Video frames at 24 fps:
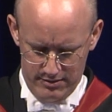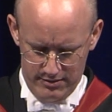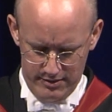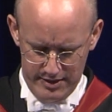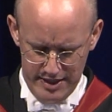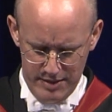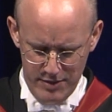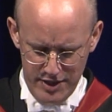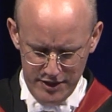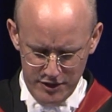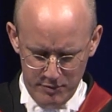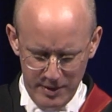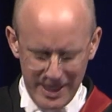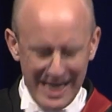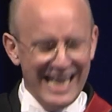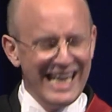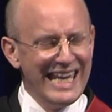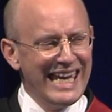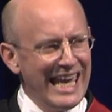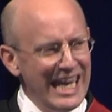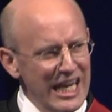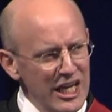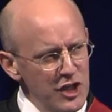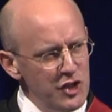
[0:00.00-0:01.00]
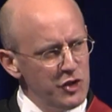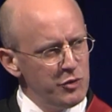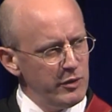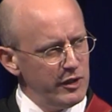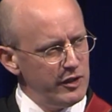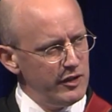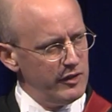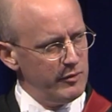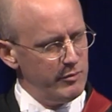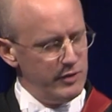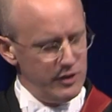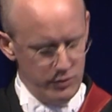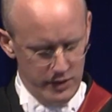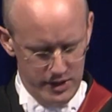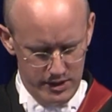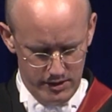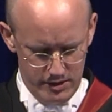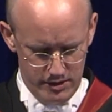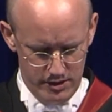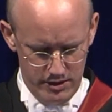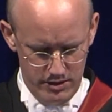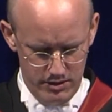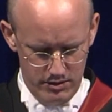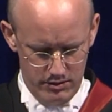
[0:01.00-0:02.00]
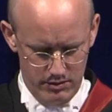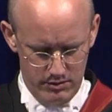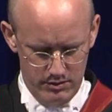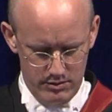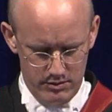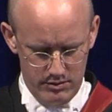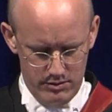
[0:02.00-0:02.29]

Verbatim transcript: There must be engagement between the two,